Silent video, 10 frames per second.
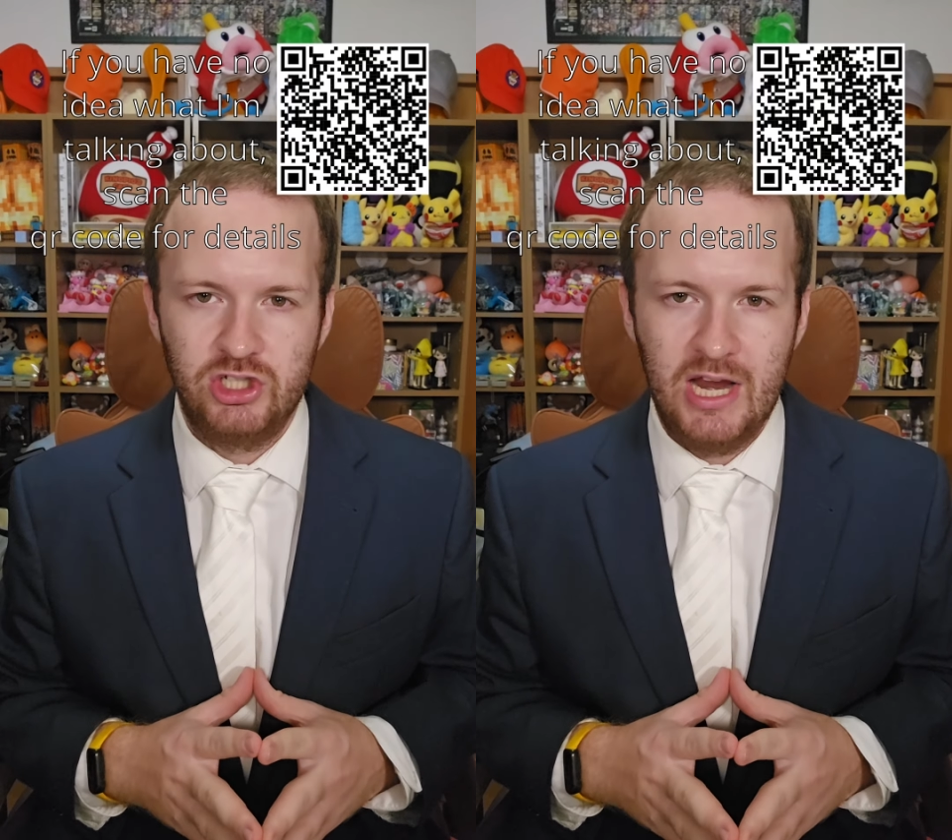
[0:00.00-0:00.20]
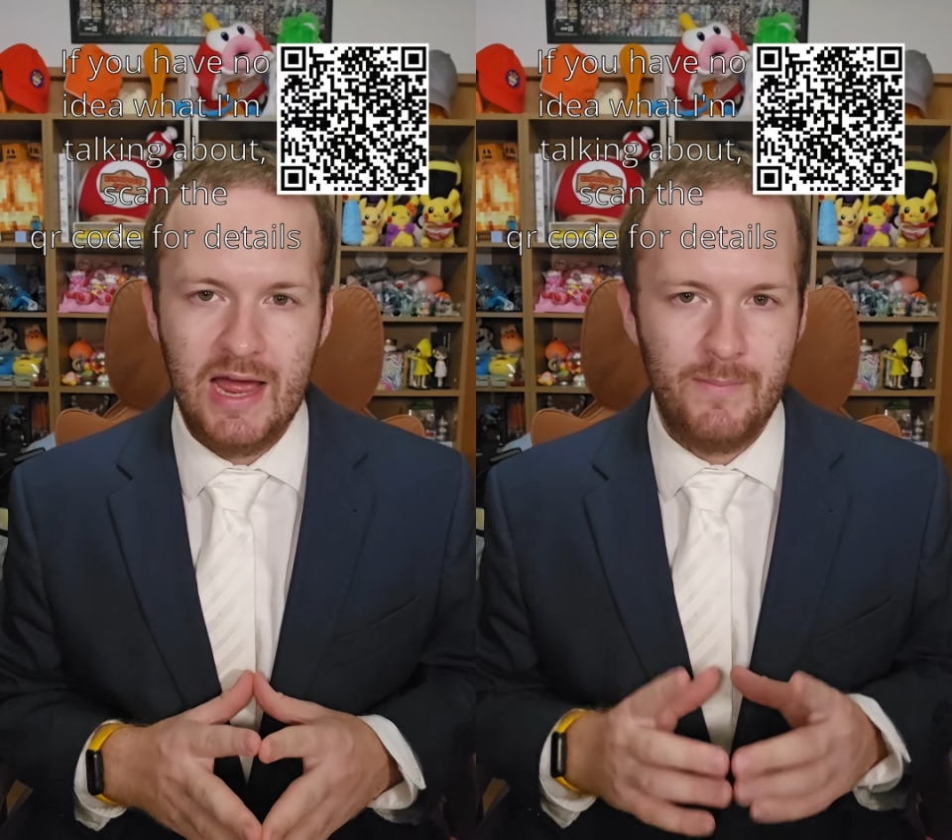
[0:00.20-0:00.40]

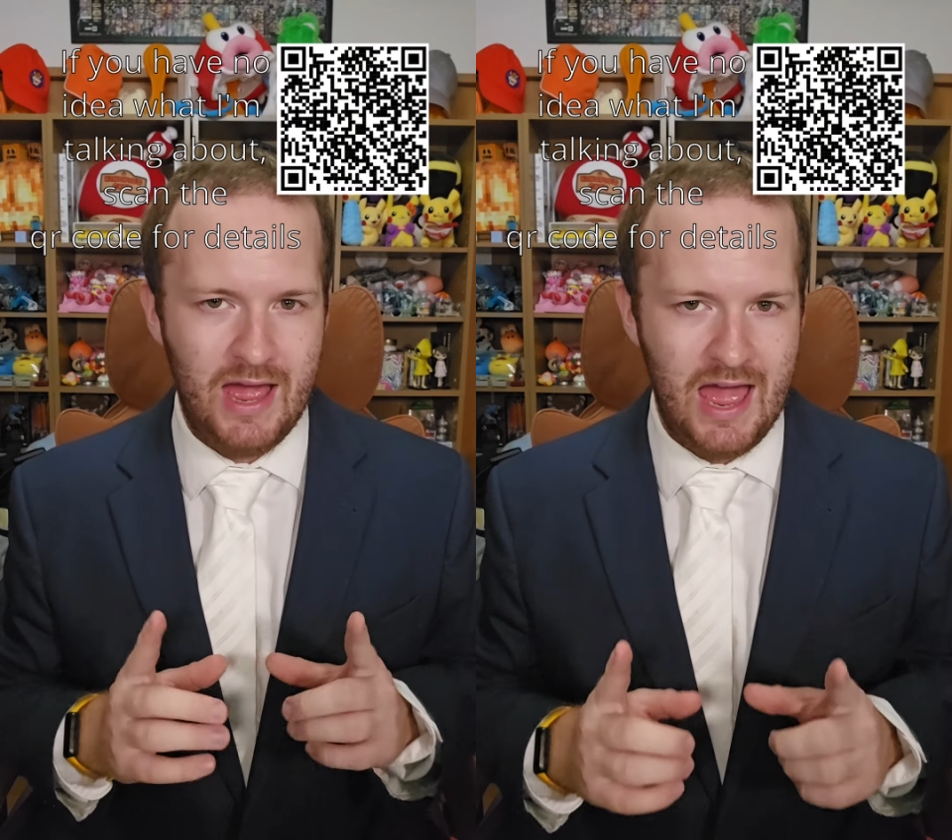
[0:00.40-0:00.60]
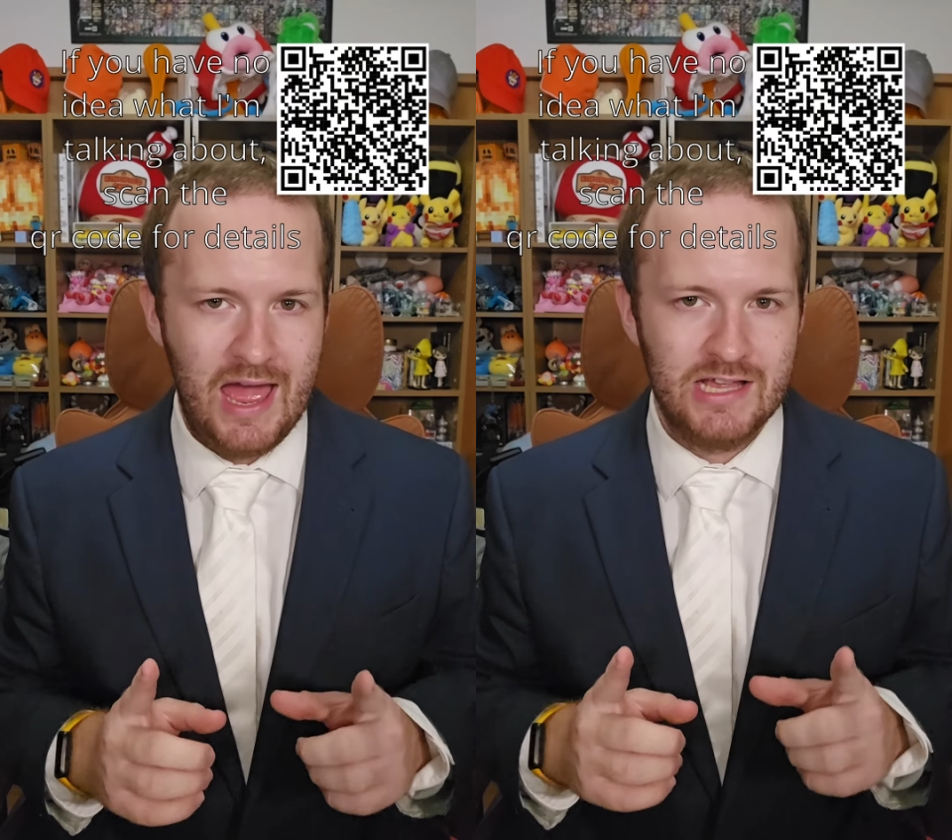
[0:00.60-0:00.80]
Jam
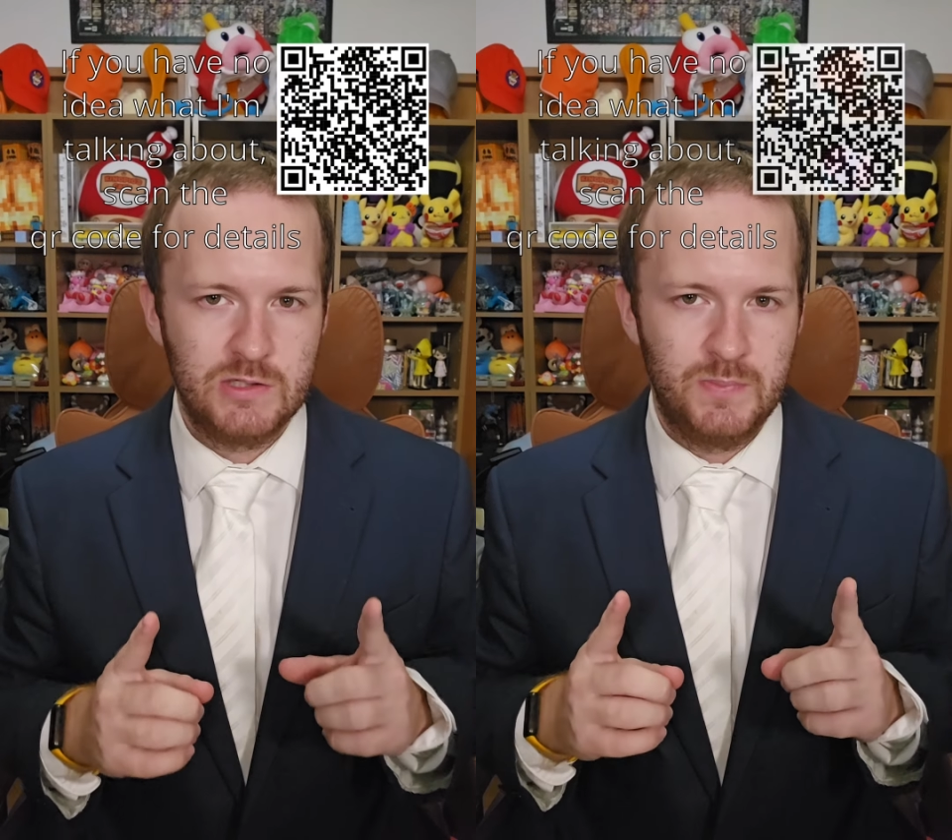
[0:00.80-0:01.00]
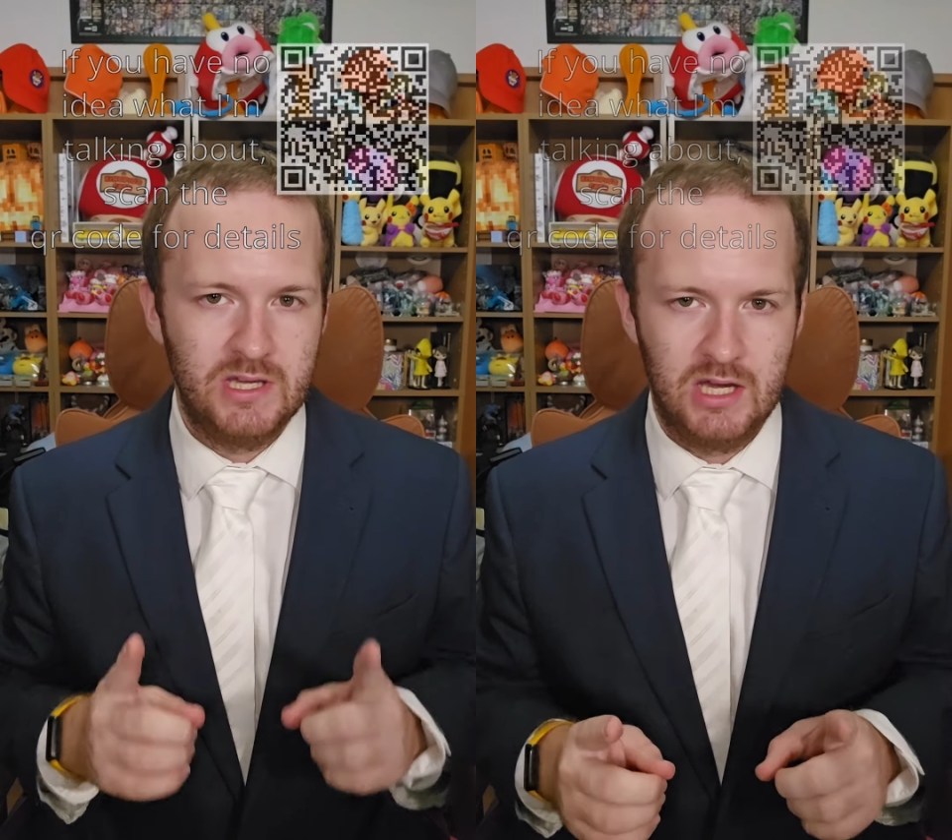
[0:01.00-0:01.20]
has
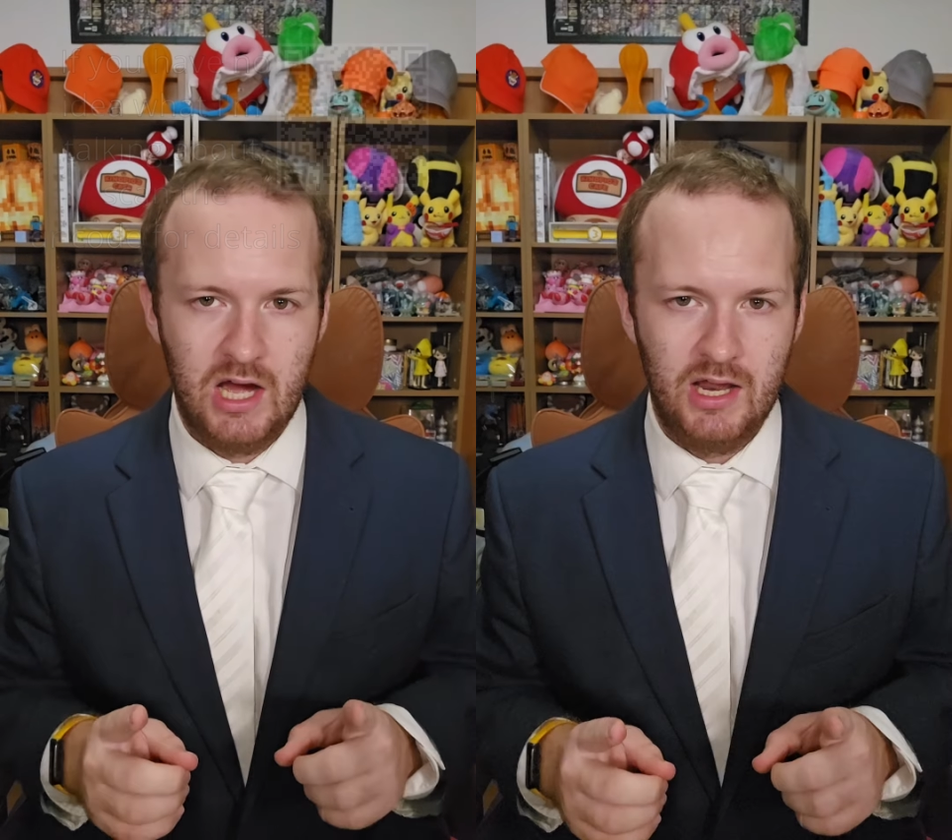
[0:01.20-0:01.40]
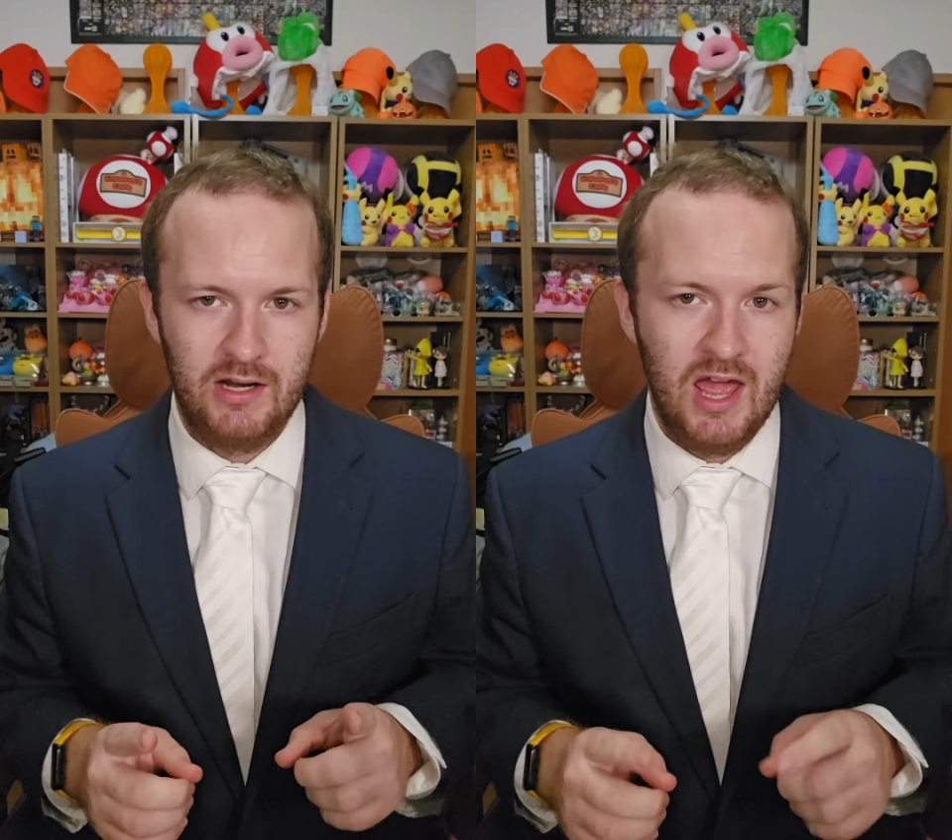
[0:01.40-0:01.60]

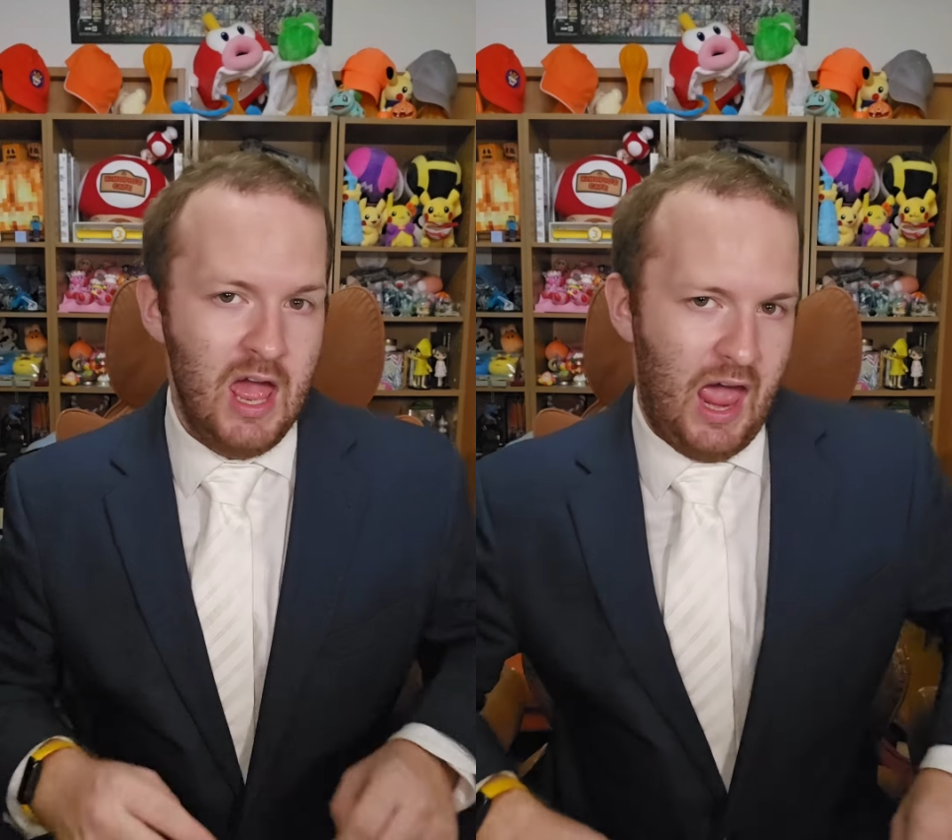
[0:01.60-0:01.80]
begun.